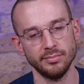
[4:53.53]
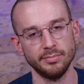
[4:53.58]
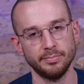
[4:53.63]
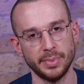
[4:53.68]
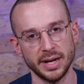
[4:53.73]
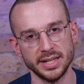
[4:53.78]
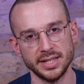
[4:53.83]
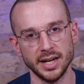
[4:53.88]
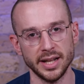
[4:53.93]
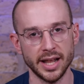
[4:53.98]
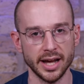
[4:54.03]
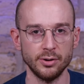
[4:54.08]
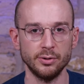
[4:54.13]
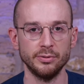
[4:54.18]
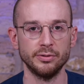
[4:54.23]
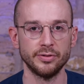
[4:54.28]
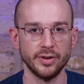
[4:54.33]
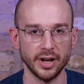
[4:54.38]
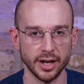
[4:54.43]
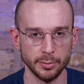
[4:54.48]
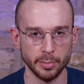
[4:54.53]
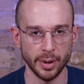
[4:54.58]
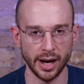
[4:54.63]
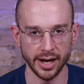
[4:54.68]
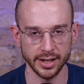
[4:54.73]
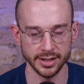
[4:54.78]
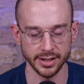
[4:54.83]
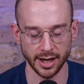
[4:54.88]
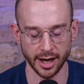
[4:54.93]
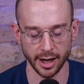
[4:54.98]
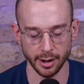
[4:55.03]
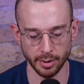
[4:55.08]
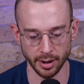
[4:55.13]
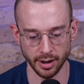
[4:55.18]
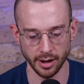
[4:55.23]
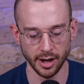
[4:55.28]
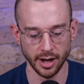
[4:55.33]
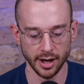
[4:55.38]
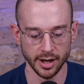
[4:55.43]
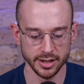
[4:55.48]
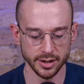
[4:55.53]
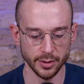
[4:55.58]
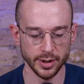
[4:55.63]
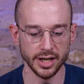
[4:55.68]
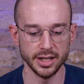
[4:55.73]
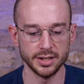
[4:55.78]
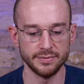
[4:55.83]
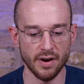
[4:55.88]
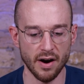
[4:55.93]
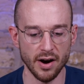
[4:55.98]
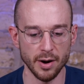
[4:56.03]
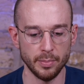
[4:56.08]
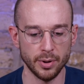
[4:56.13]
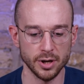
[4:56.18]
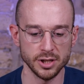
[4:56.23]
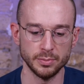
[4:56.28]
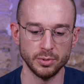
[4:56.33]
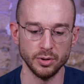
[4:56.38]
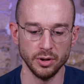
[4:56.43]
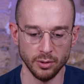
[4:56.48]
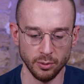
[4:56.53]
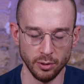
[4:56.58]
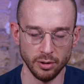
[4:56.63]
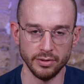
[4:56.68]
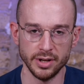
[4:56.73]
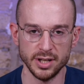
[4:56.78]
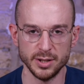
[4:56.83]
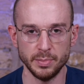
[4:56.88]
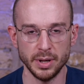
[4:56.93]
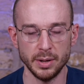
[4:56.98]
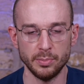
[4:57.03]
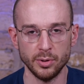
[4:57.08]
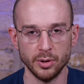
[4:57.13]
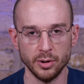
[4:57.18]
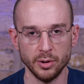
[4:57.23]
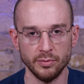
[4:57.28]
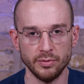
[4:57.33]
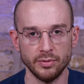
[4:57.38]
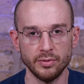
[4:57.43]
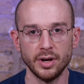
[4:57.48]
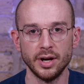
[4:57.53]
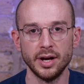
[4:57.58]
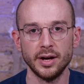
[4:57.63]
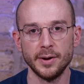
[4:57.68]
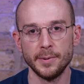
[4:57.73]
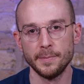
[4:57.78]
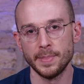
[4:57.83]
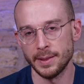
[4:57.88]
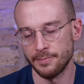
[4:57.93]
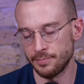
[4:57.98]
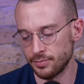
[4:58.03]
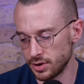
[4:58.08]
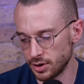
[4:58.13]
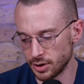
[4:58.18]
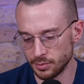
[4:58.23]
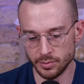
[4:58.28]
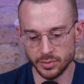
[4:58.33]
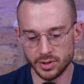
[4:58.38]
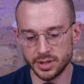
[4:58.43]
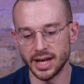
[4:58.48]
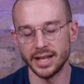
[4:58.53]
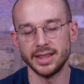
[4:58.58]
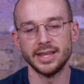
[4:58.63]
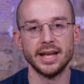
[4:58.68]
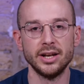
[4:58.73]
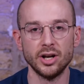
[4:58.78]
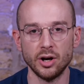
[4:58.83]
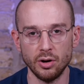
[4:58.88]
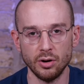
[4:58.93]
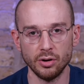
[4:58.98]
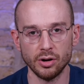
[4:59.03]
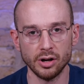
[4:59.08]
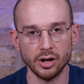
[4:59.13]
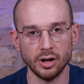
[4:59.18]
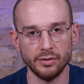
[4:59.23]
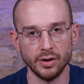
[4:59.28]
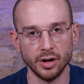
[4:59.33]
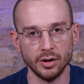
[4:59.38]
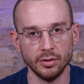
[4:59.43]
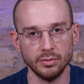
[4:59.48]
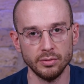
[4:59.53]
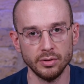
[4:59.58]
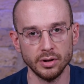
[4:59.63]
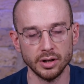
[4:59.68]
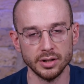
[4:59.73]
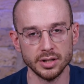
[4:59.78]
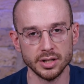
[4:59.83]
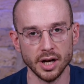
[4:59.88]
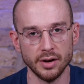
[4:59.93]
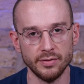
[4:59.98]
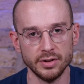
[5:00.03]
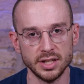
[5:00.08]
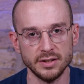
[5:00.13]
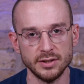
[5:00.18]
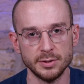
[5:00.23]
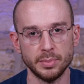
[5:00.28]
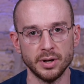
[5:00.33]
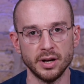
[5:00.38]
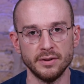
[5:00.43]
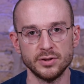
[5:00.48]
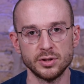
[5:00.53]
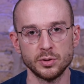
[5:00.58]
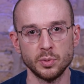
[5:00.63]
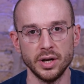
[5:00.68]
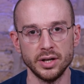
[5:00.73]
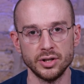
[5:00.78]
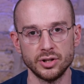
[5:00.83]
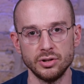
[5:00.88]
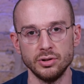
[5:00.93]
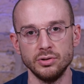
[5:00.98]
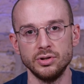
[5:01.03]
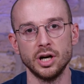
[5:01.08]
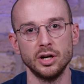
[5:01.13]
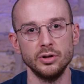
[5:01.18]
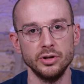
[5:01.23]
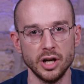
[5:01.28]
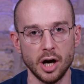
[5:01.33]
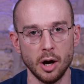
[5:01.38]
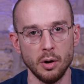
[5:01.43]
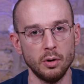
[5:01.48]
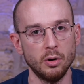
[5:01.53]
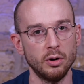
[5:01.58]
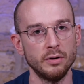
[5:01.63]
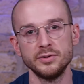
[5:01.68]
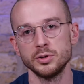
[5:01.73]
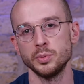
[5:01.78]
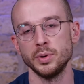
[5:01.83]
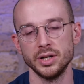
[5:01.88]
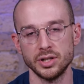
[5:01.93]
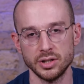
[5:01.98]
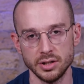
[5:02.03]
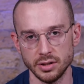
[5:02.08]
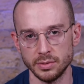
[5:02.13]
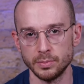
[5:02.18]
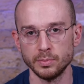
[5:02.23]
basically they all flood back to Labour. So it is very possible that all of these people who've you know, said they're no longer going to vote the Conservatives, but have switched to don't know, or have switched to